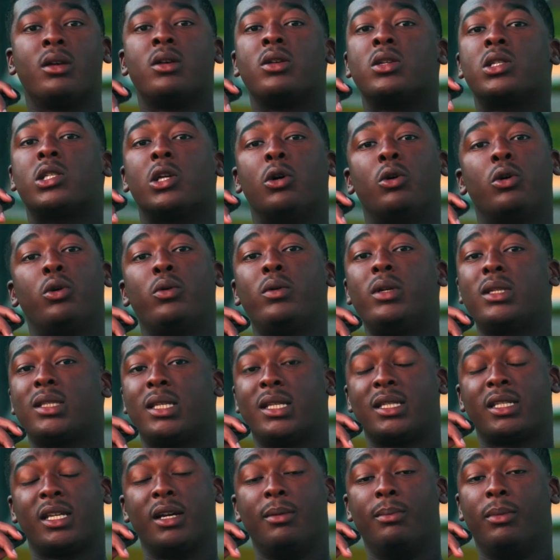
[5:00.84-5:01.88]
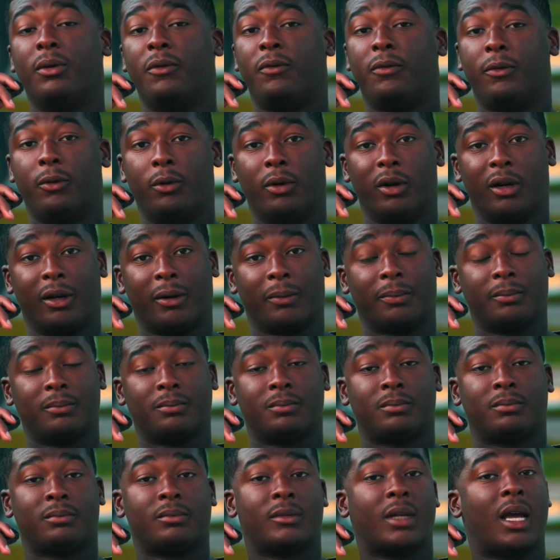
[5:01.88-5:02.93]
So who is this gimbal for?
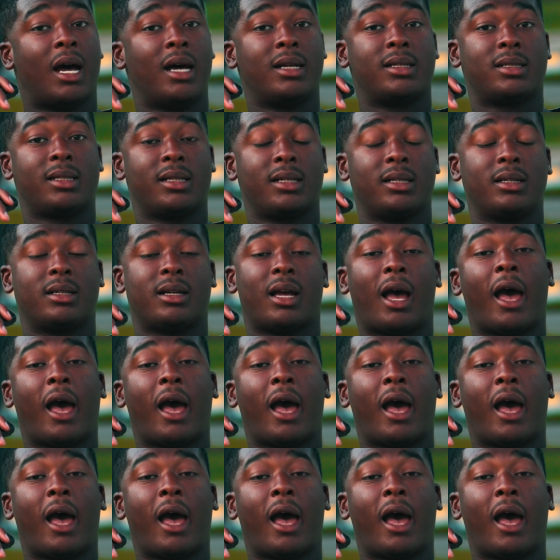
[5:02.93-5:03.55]
Honestly,